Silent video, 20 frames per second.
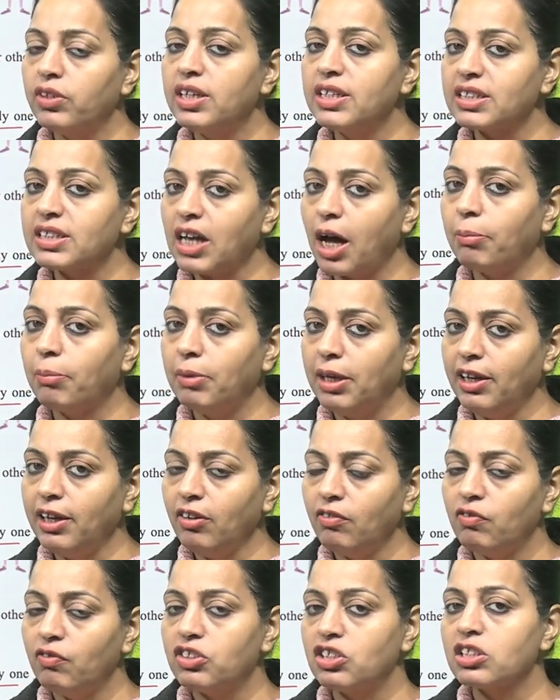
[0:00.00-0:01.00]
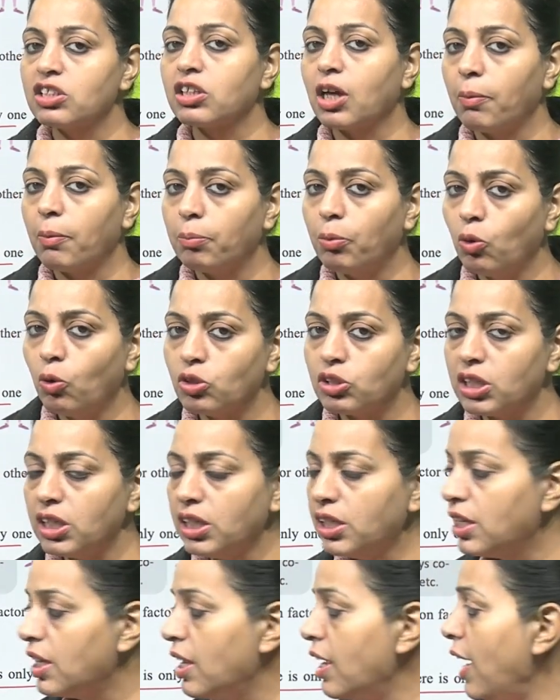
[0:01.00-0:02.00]
is coming which is
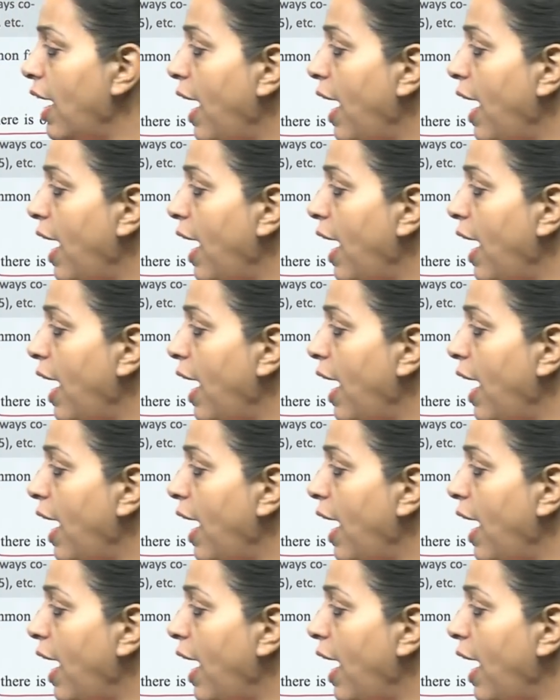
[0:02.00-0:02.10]
composite,